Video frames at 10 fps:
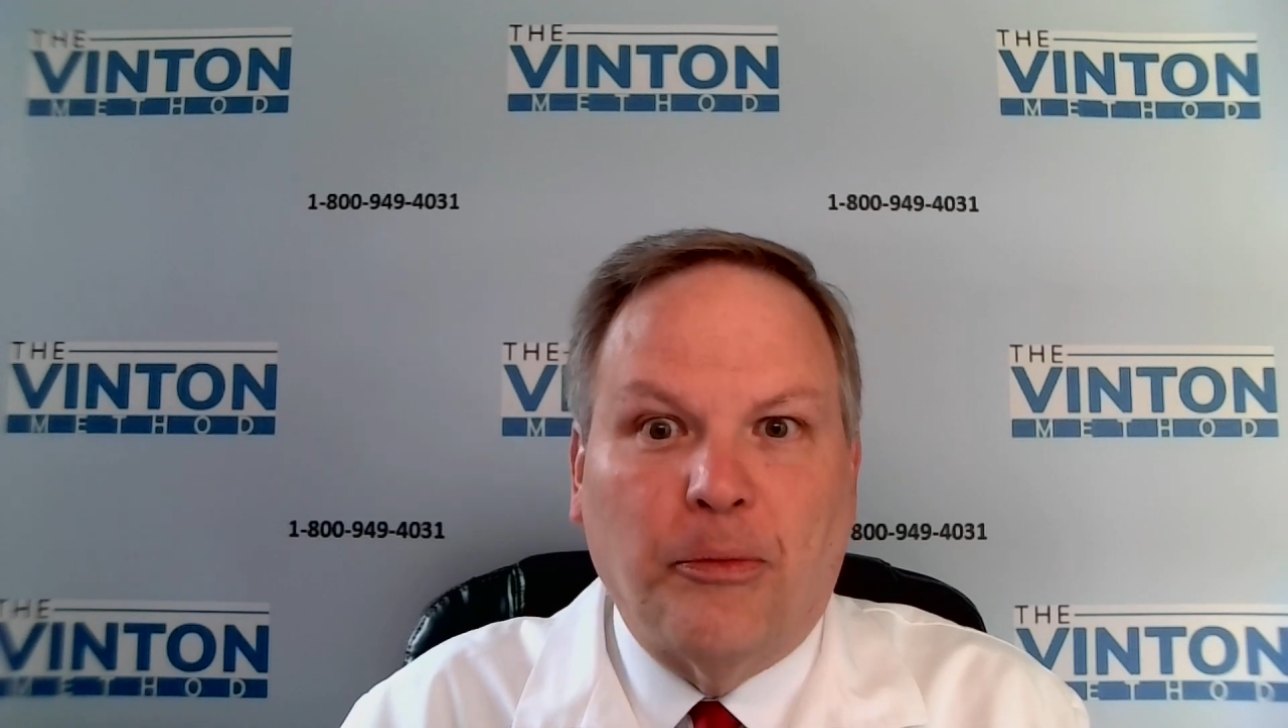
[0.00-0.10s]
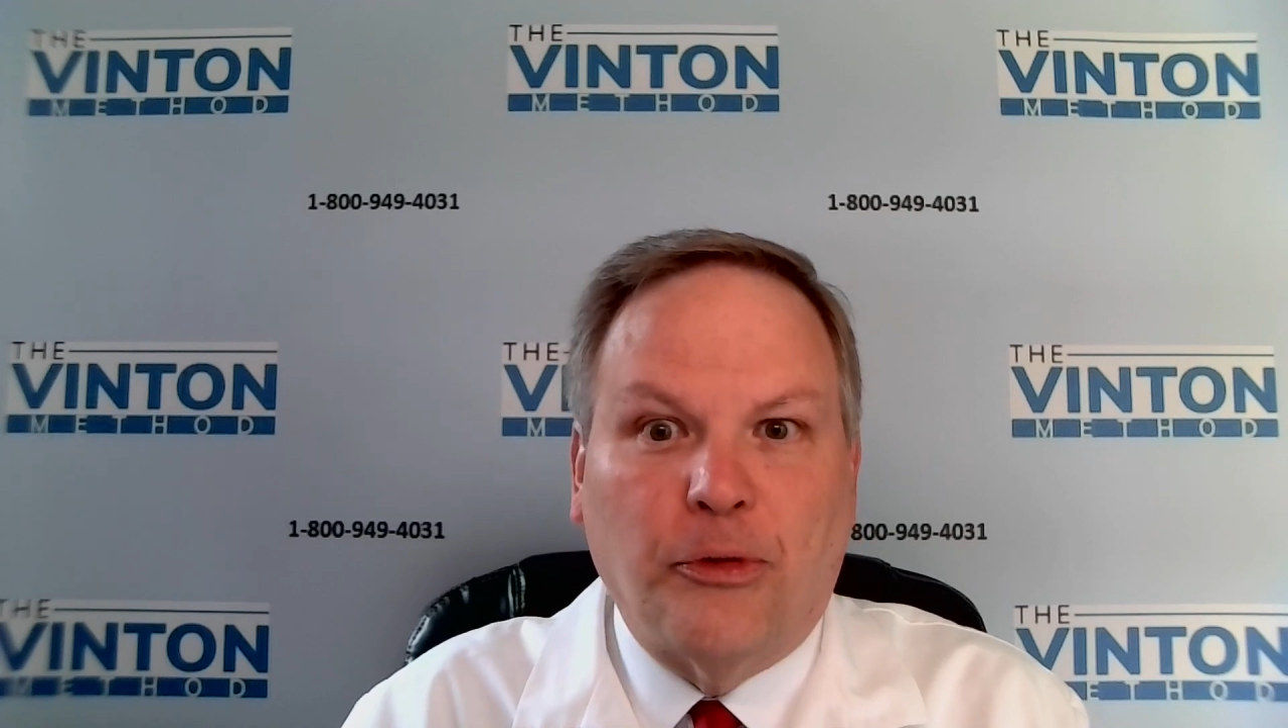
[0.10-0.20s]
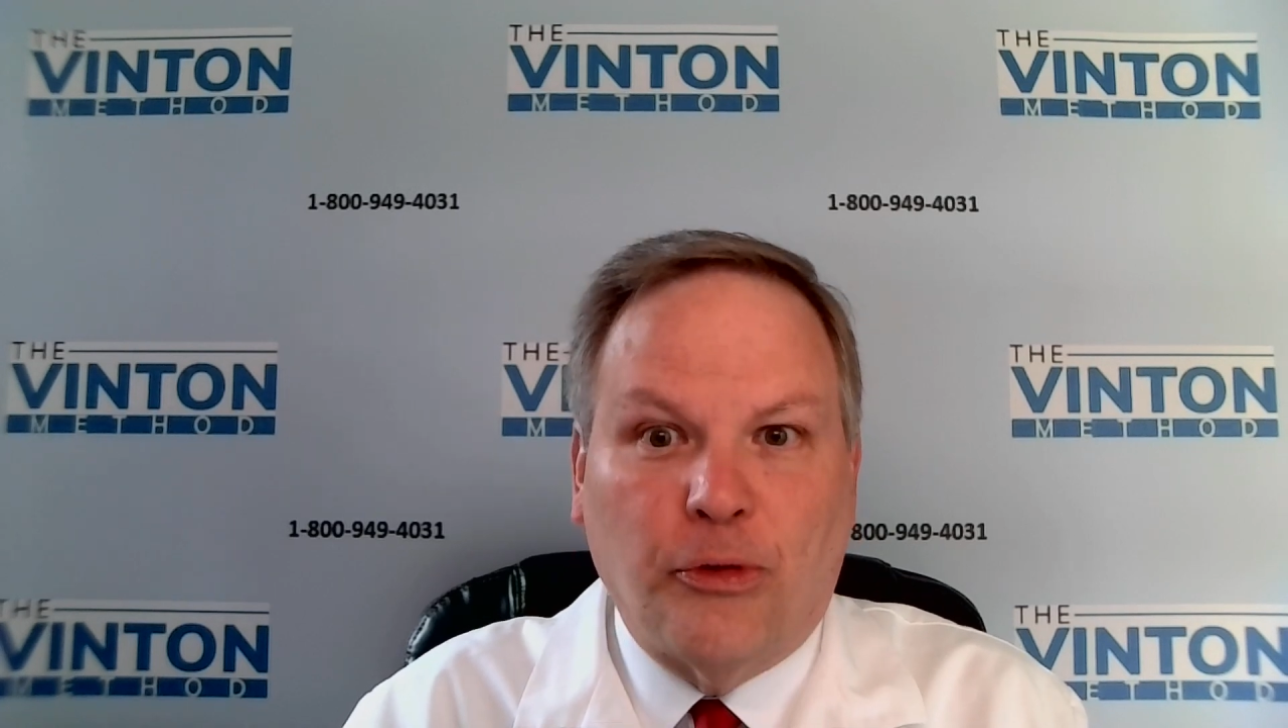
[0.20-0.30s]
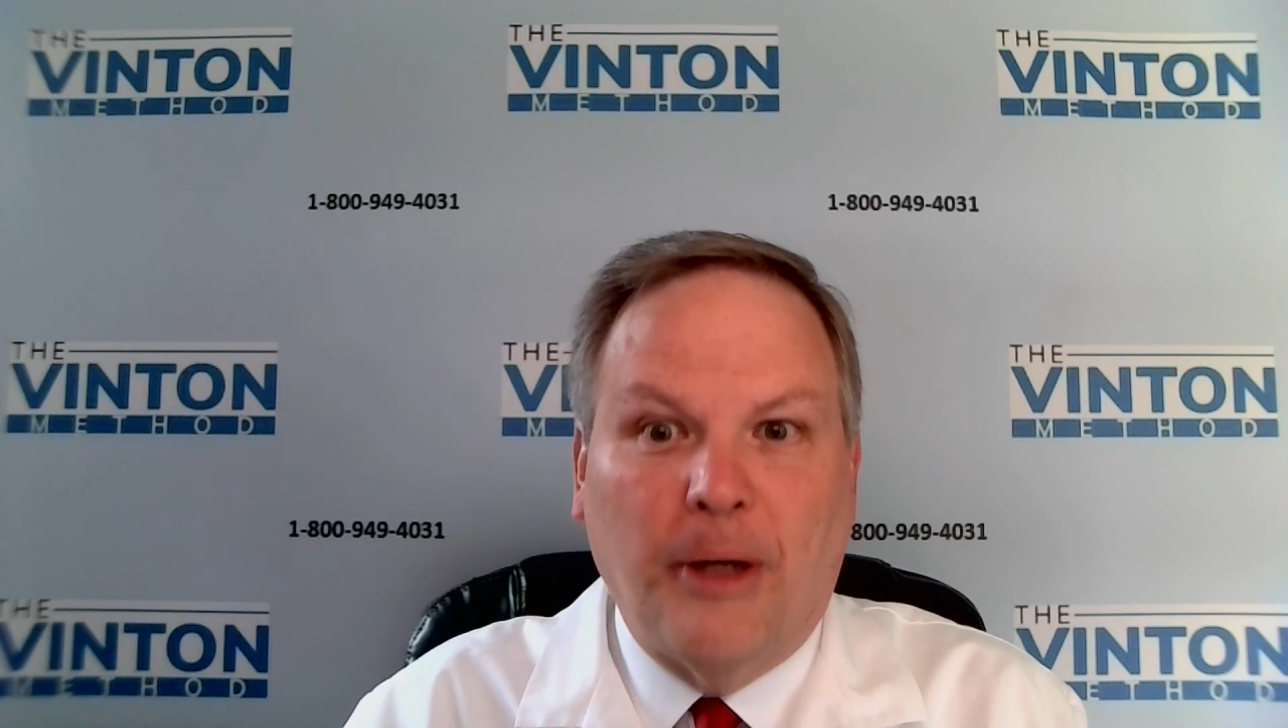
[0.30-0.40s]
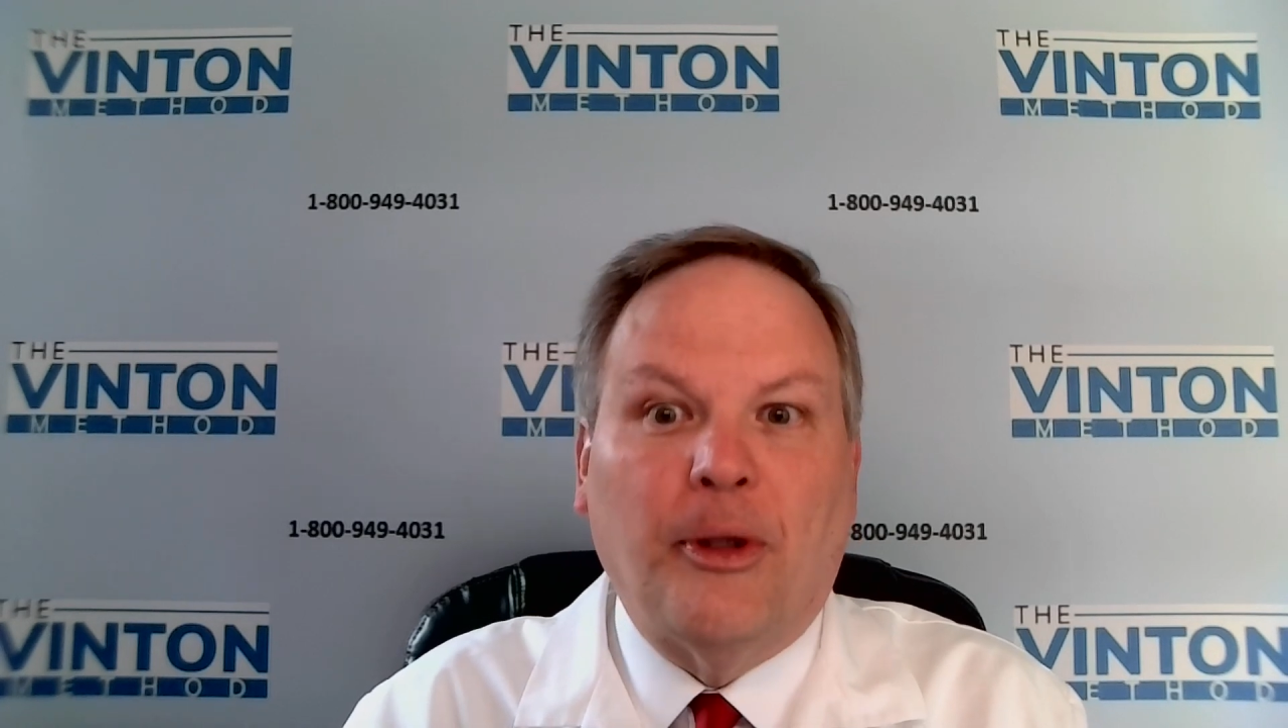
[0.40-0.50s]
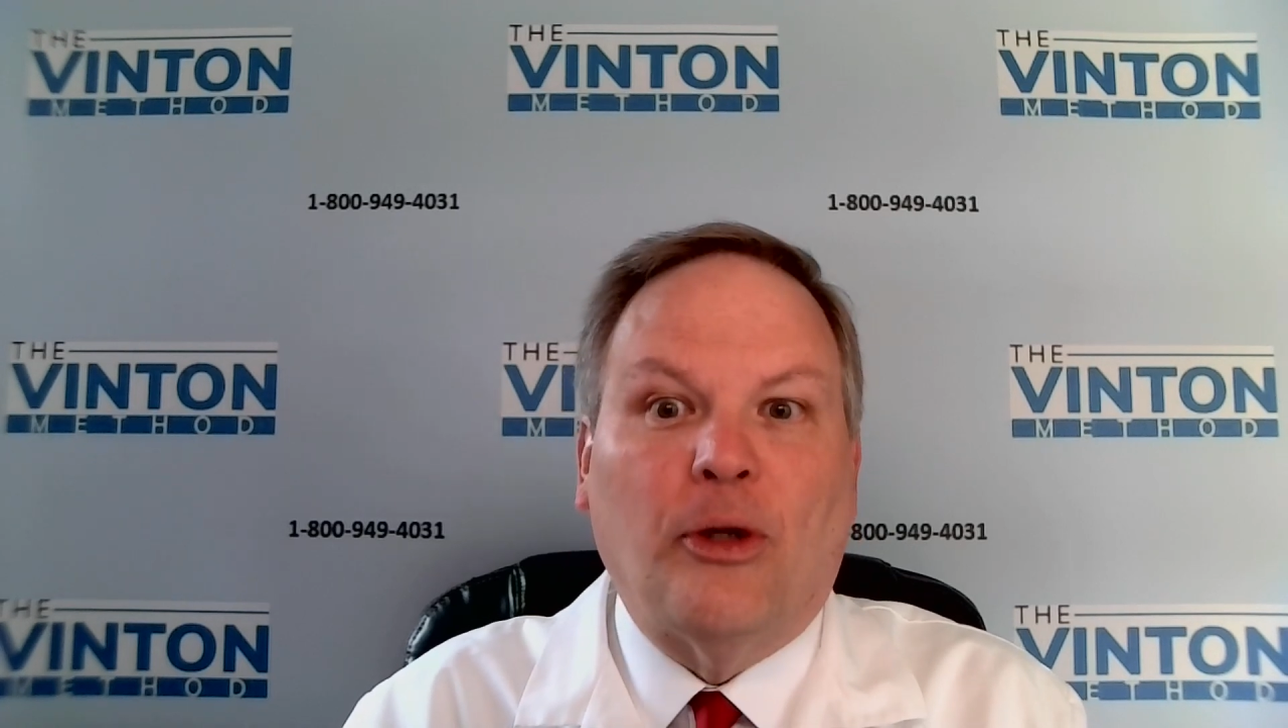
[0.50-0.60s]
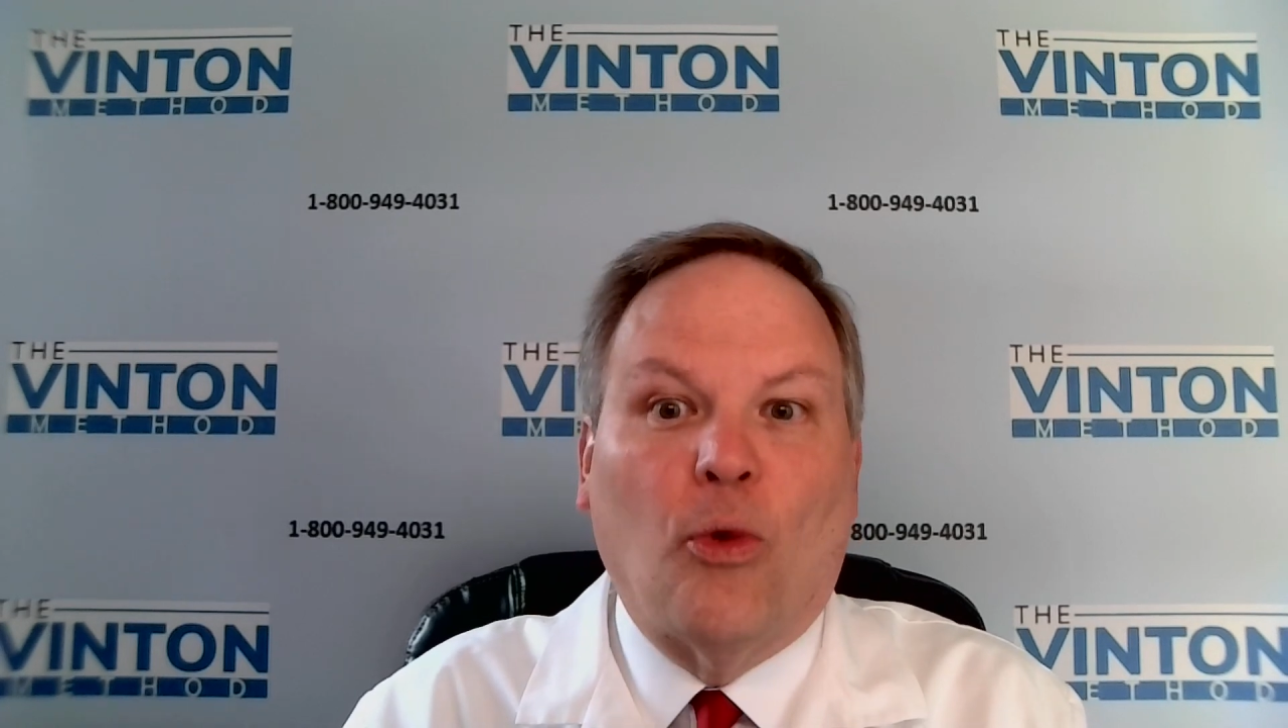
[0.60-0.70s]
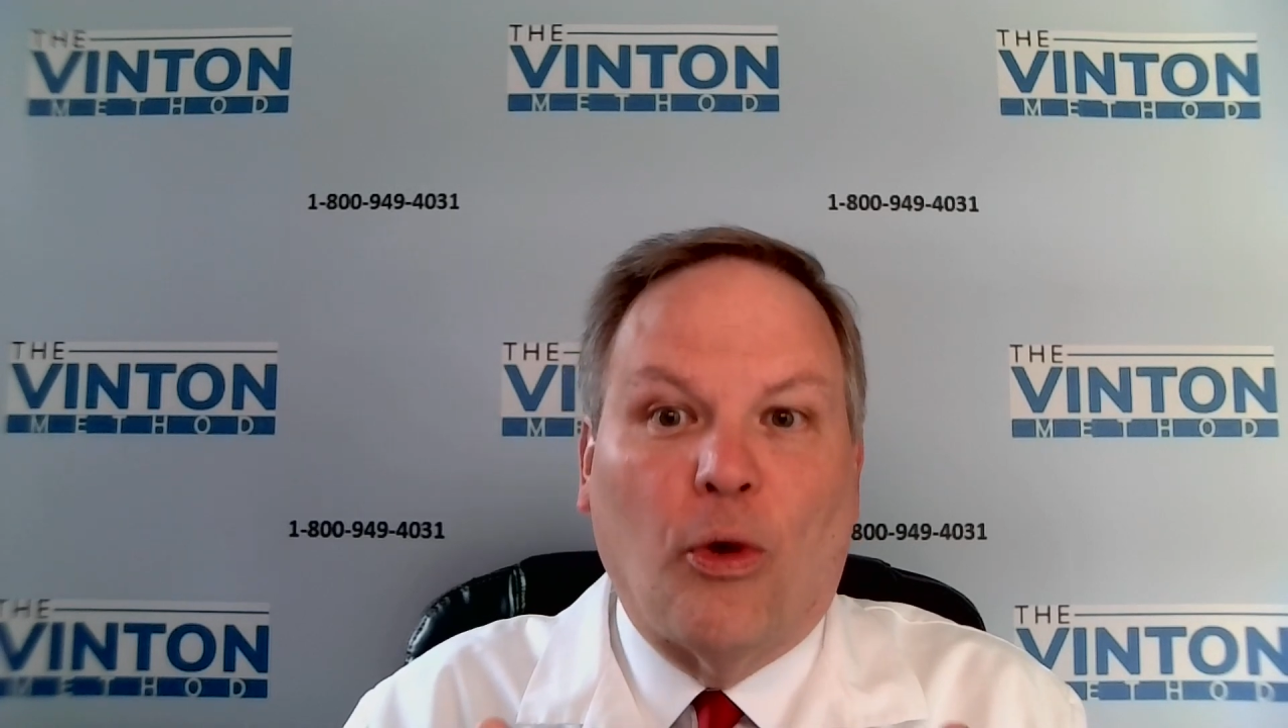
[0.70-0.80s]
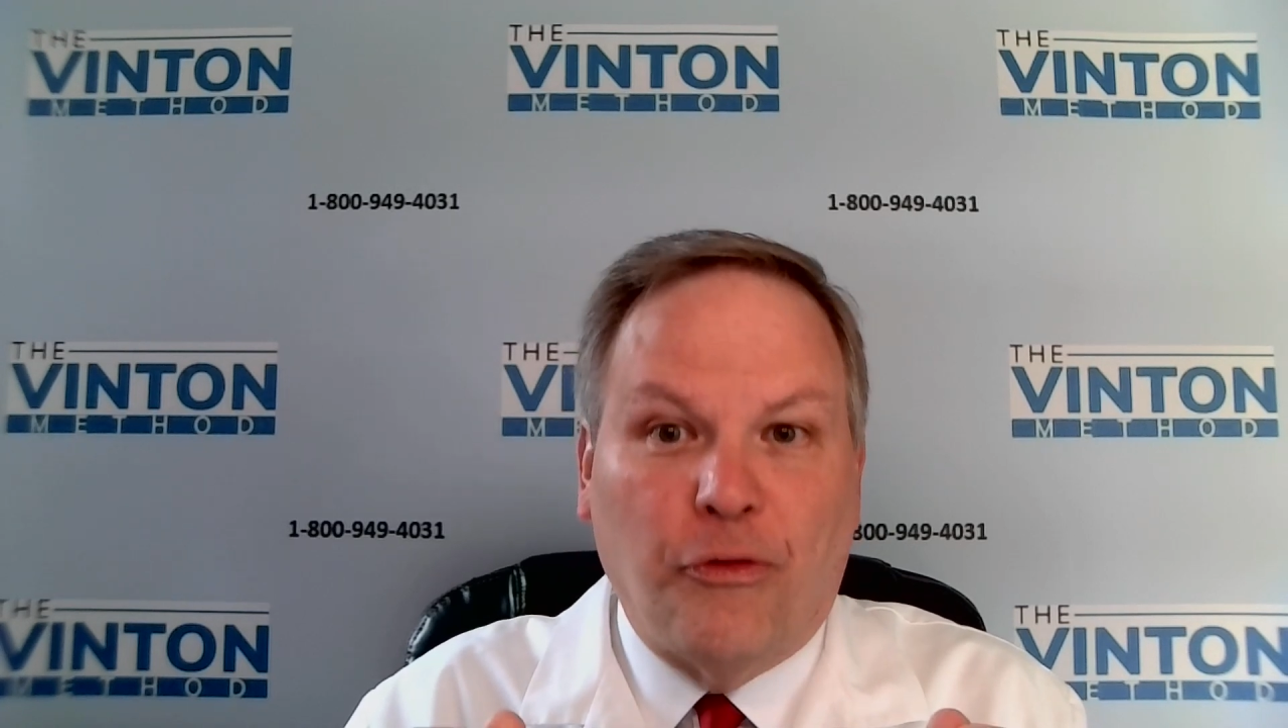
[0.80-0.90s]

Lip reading: treatment or